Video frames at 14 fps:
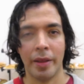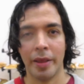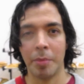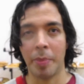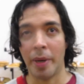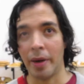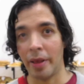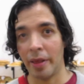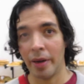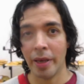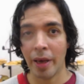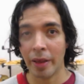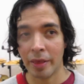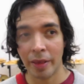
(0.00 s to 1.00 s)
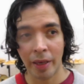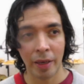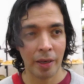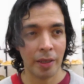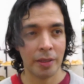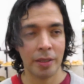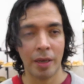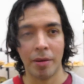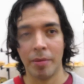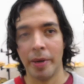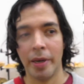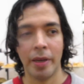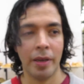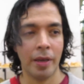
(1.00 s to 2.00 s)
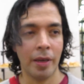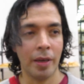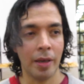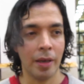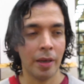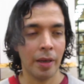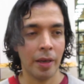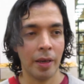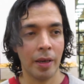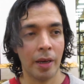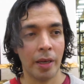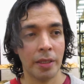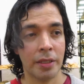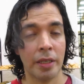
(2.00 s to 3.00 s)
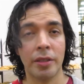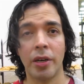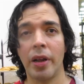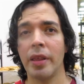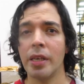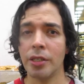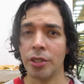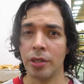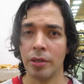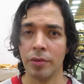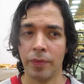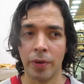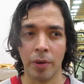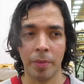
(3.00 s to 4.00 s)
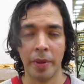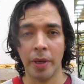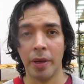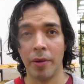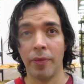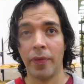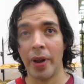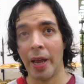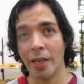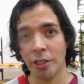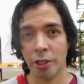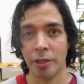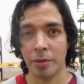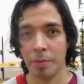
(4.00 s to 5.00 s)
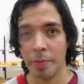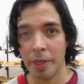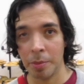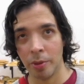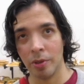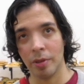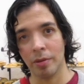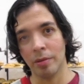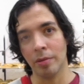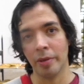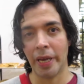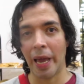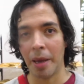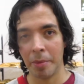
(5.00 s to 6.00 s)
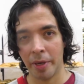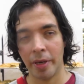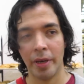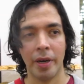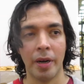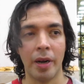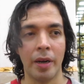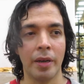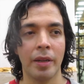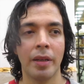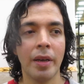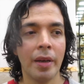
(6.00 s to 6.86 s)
The panadería thing, it's a tradition from the French people who came here, and